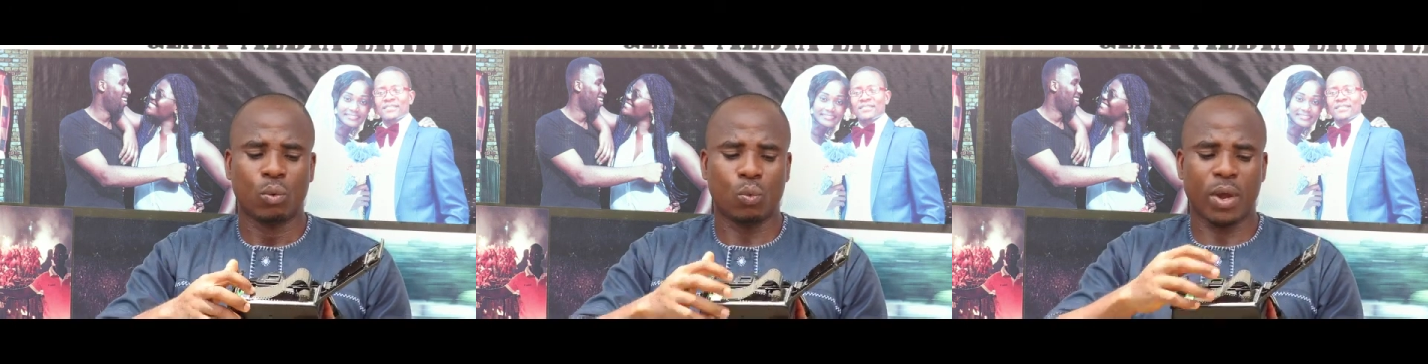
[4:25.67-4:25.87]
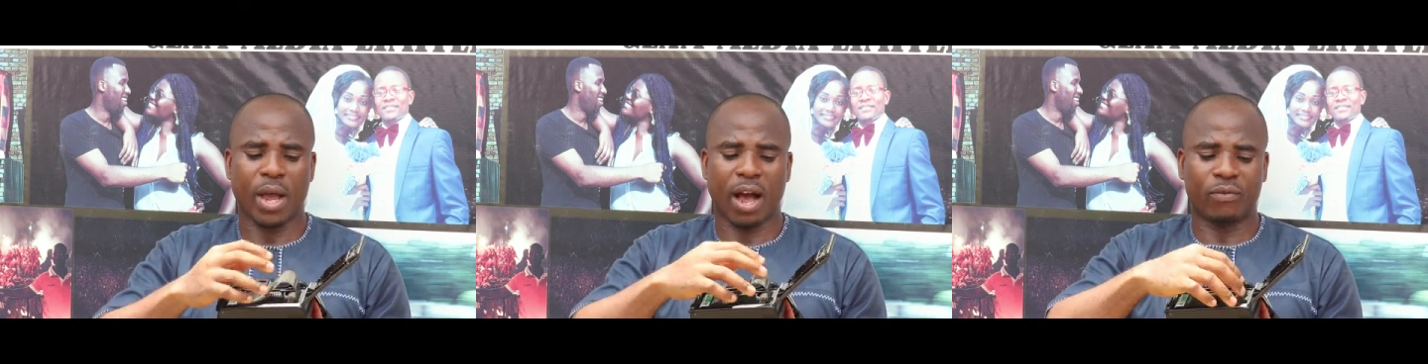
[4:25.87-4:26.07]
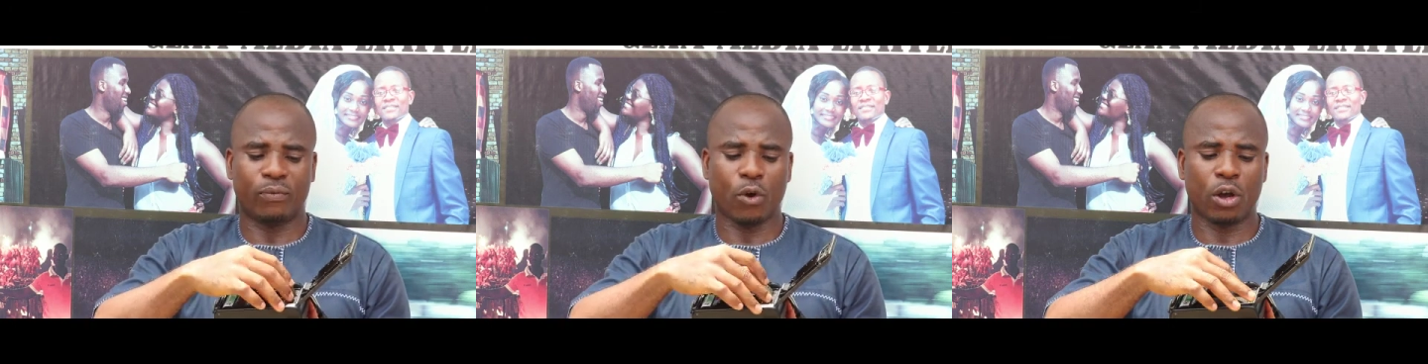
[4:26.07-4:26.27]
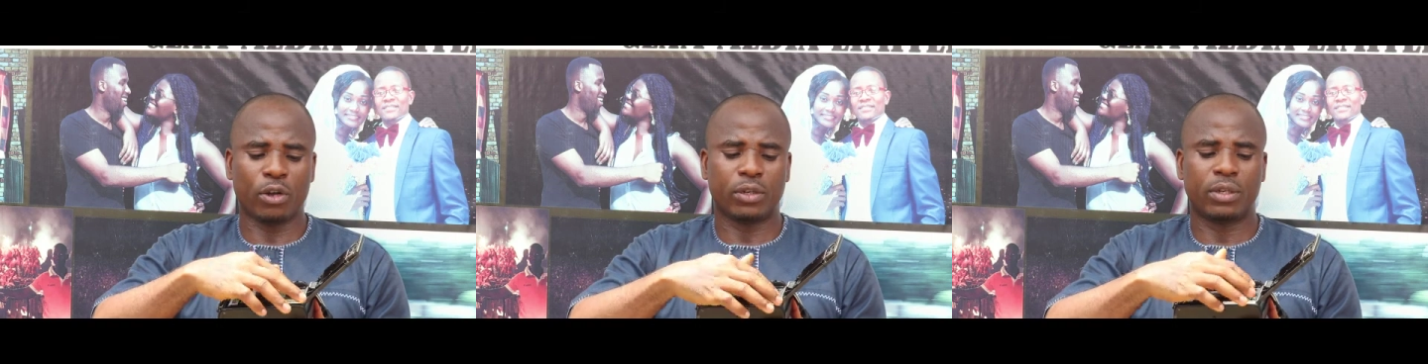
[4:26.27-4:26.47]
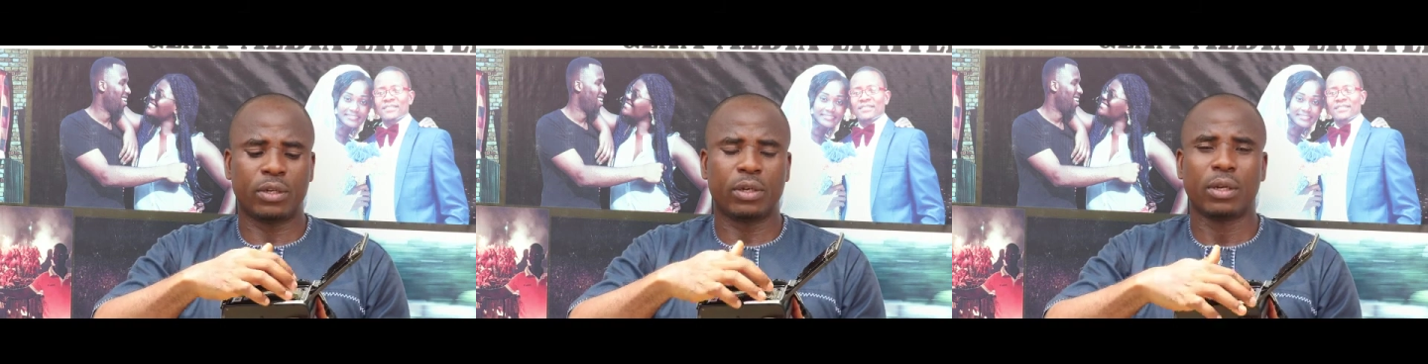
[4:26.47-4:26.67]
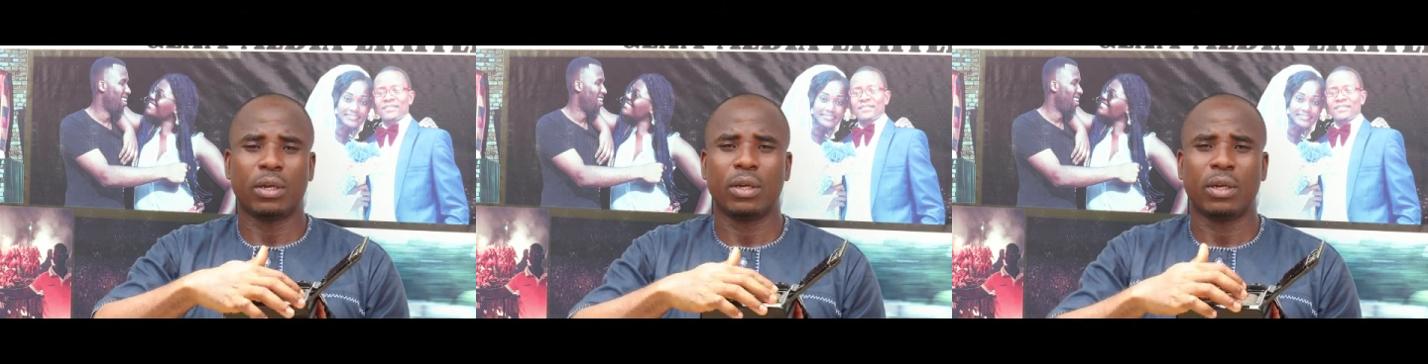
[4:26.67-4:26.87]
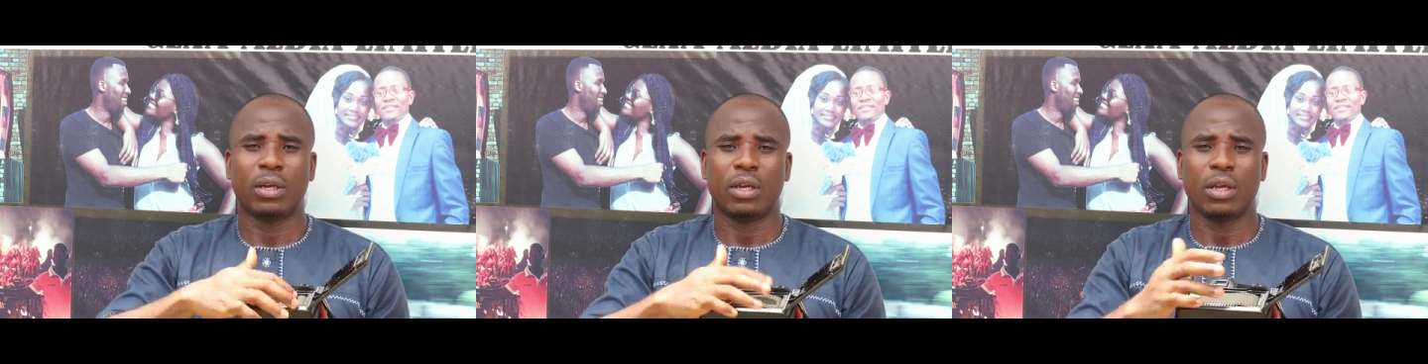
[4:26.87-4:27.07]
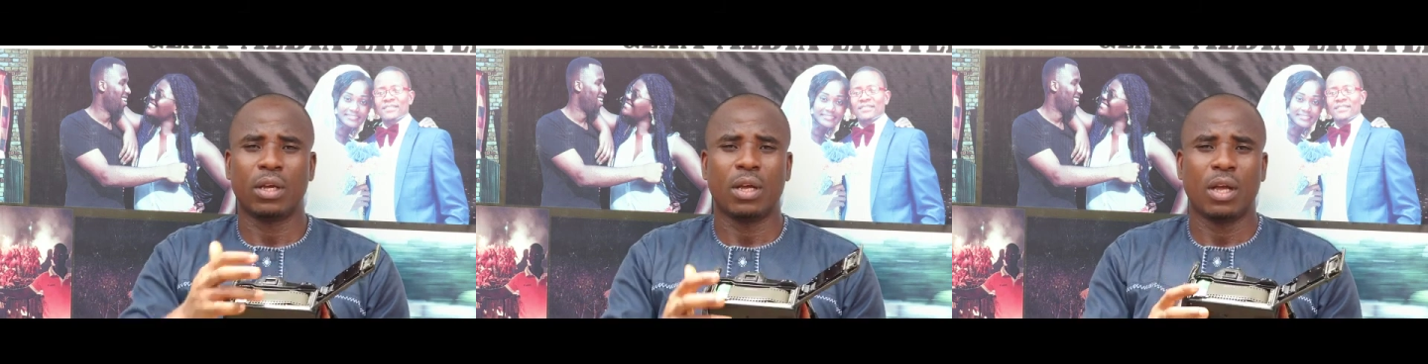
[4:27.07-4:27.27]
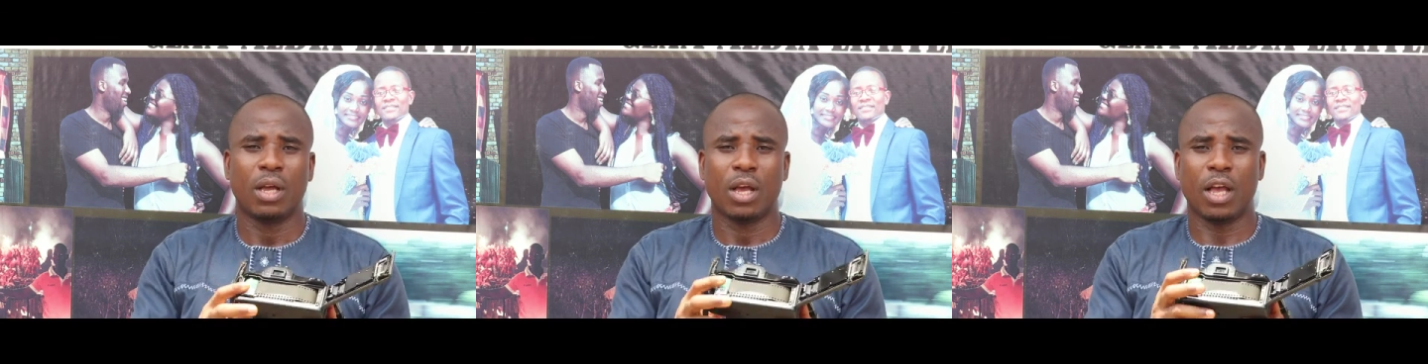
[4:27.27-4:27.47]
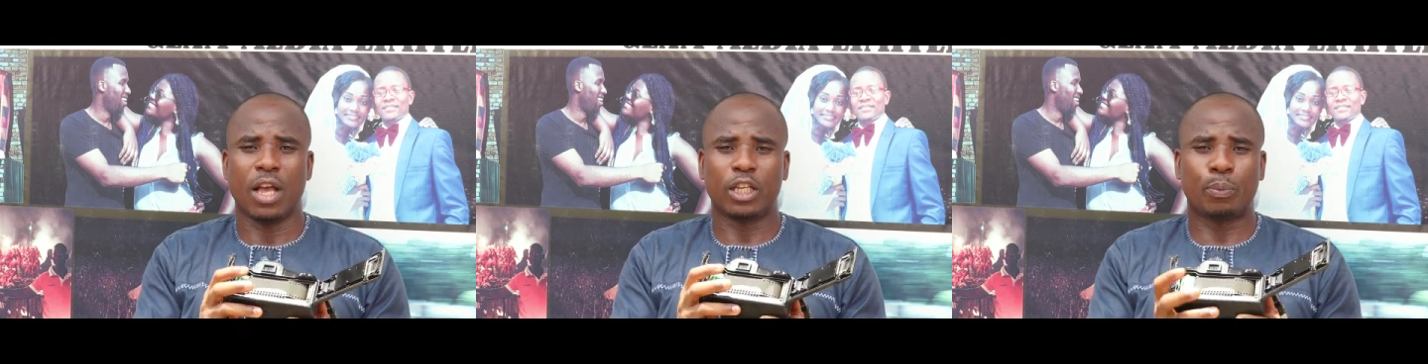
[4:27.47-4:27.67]
we avoid
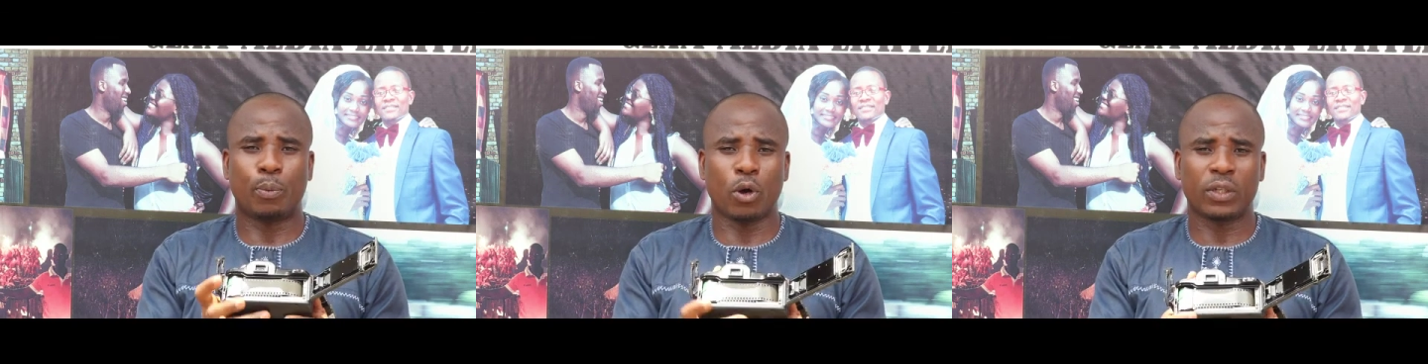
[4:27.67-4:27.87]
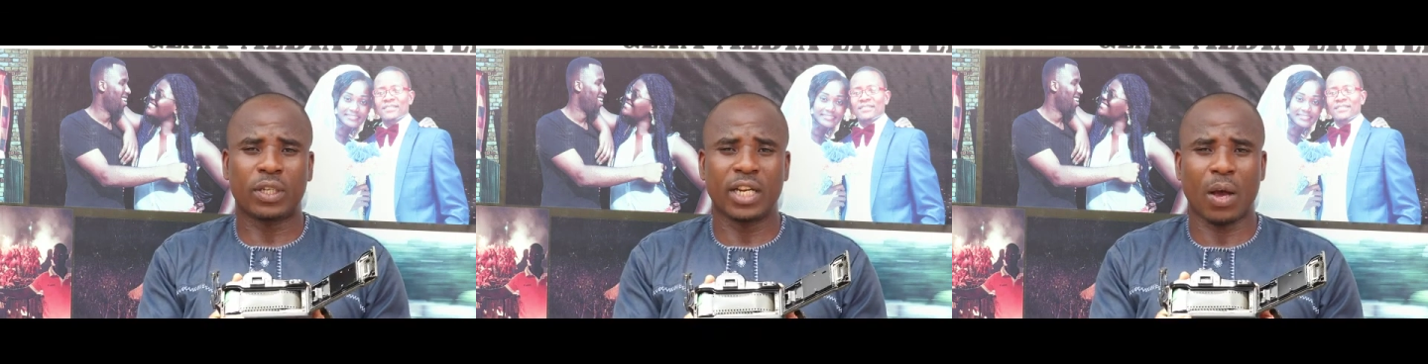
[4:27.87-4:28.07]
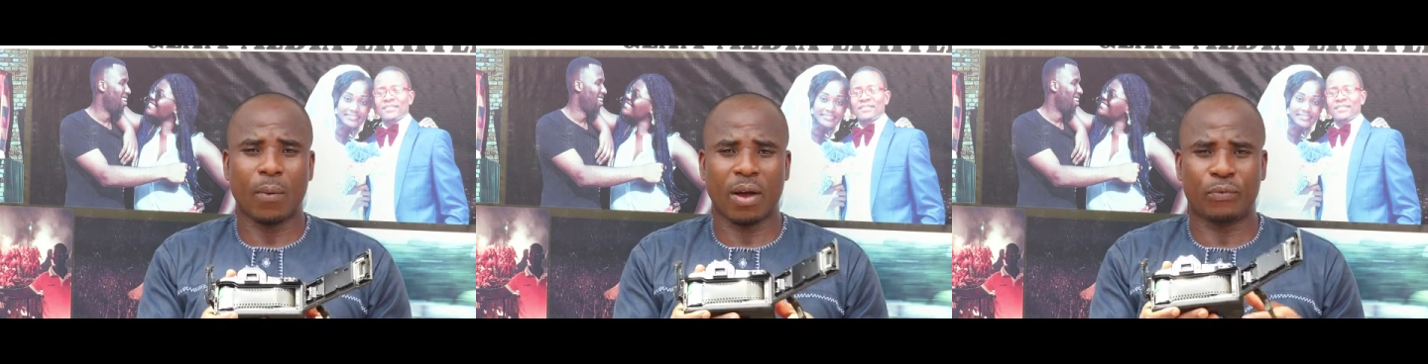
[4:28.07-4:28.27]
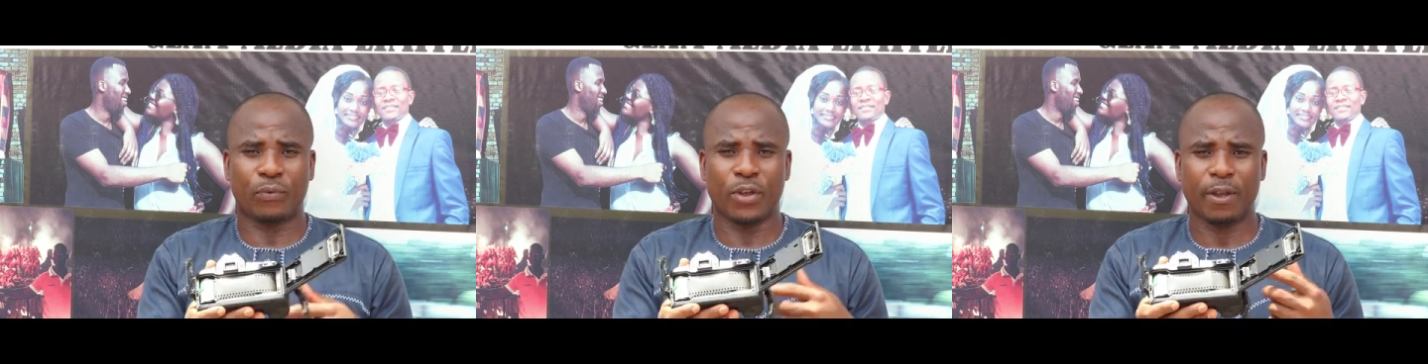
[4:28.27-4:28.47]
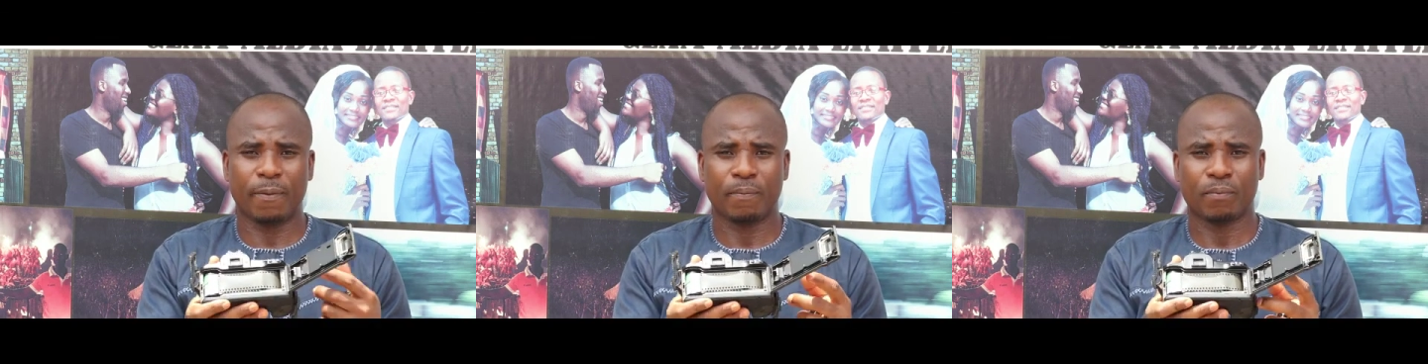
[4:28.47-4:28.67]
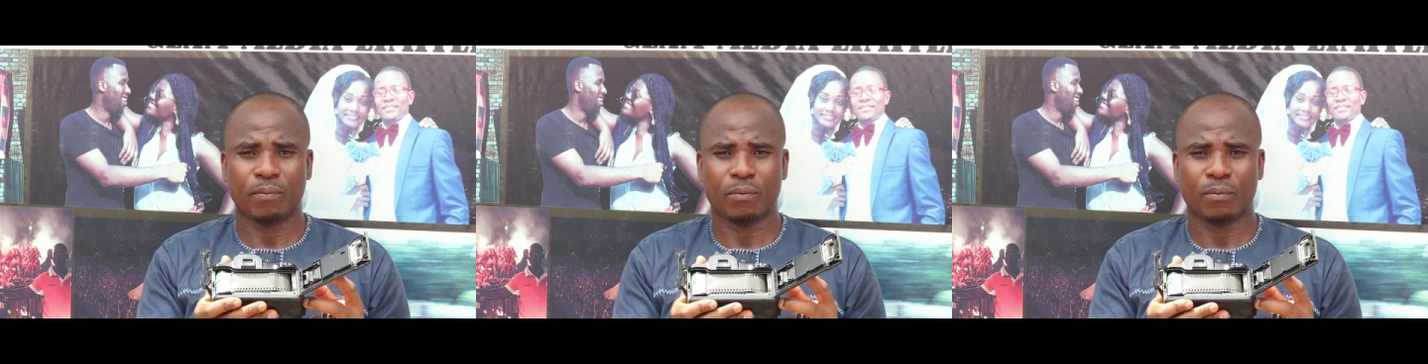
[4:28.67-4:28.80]
exposing our film.